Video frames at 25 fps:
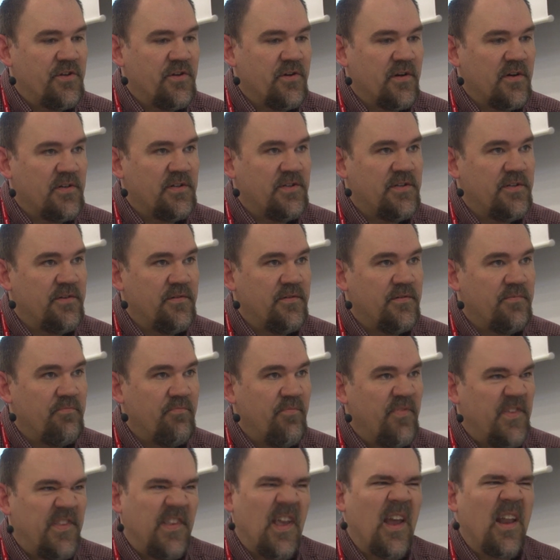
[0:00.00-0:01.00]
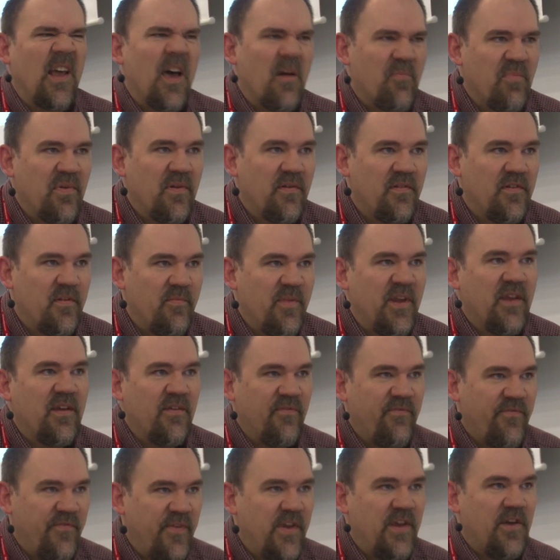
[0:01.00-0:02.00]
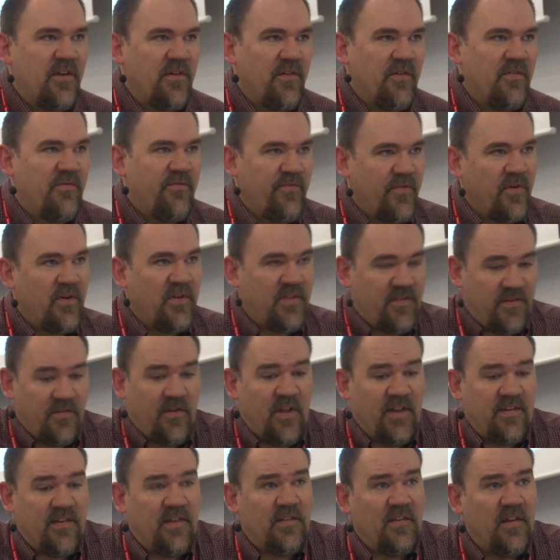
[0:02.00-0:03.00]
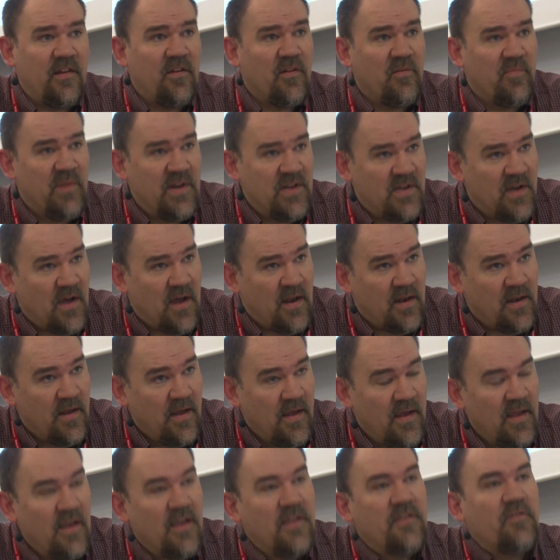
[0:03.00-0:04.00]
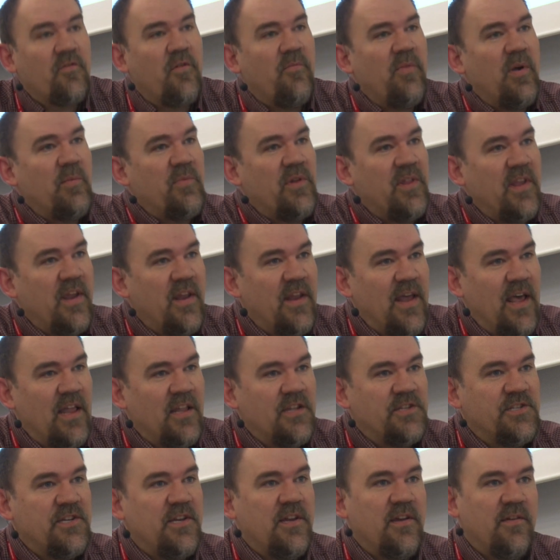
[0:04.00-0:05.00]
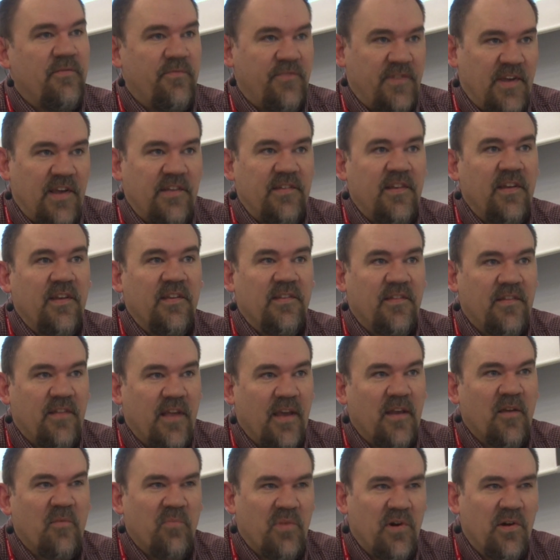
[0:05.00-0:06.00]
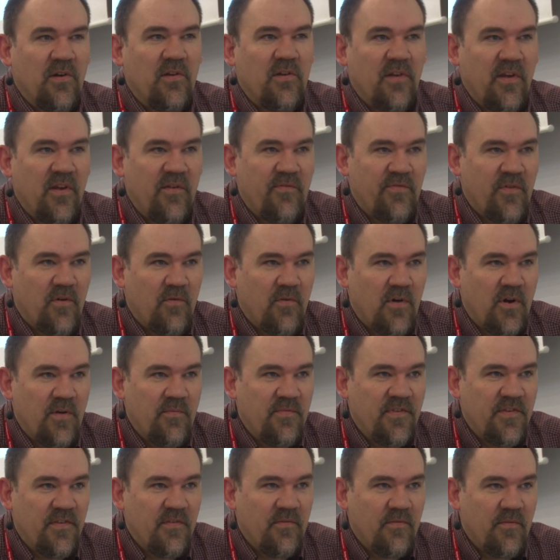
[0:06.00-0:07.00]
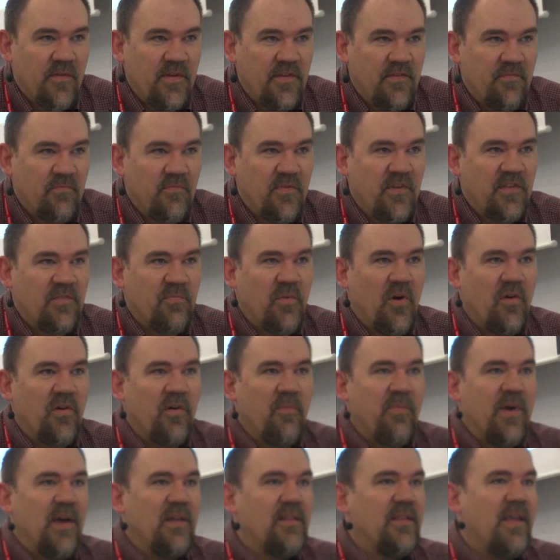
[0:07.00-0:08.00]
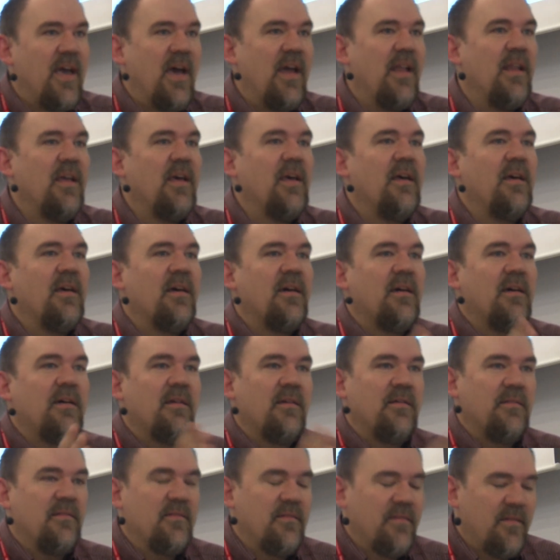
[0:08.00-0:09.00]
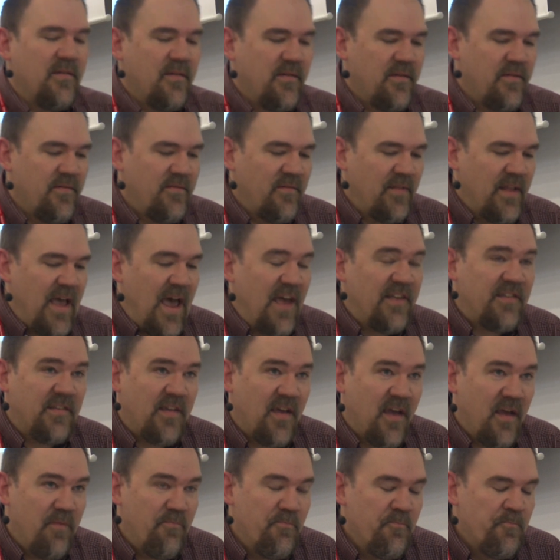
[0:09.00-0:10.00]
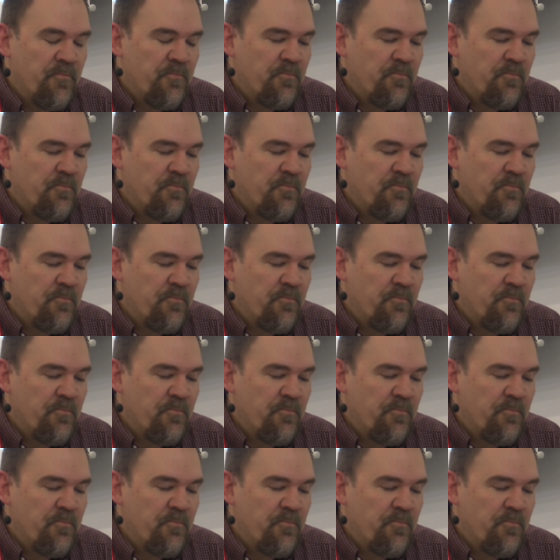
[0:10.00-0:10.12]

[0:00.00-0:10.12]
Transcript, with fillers: took to set up, to be configured so that testing could be done. Yeah. So remember the analogy of testing is like a bird looking for worms? We spoke about that last time.